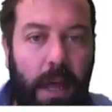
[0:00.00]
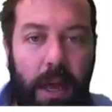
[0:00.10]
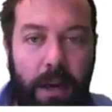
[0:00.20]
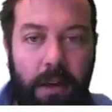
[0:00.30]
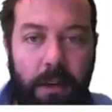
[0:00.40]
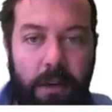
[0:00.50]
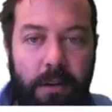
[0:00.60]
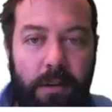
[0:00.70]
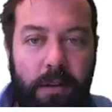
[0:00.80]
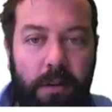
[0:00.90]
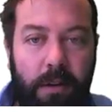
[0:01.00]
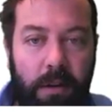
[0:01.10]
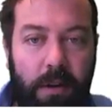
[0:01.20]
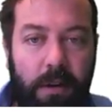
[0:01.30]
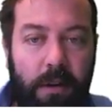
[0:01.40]
And
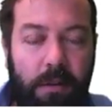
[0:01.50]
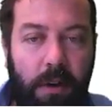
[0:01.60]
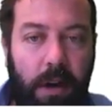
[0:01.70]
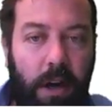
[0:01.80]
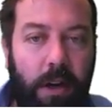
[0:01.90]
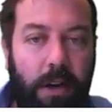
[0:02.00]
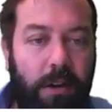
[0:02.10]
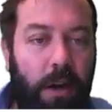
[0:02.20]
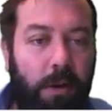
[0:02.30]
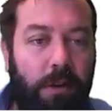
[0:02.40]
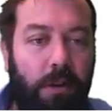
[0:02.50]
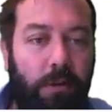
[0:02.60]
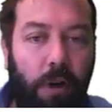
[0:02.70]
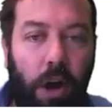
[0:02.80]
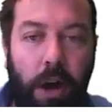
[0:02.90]
right, I need to go to the
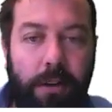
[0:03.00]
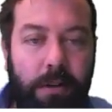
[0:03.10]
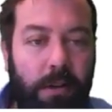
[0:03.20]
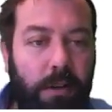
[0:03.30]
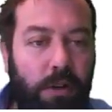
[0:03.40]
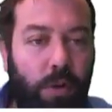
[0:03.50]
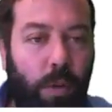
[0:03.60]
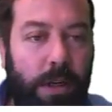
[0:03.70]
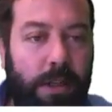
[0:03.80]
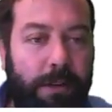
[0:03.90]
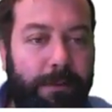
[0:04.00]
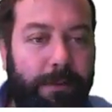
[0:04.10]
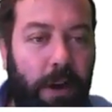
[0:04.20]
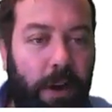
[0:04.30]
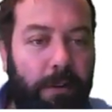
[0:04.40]
right
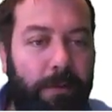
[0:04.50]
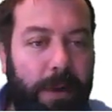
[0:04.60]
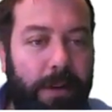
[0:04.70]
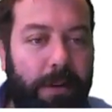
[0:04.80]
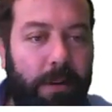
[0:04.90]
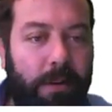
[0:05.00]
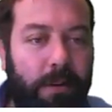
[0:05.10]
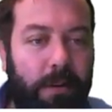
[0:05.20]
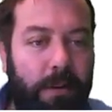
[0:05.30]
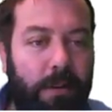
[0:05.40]
25 meters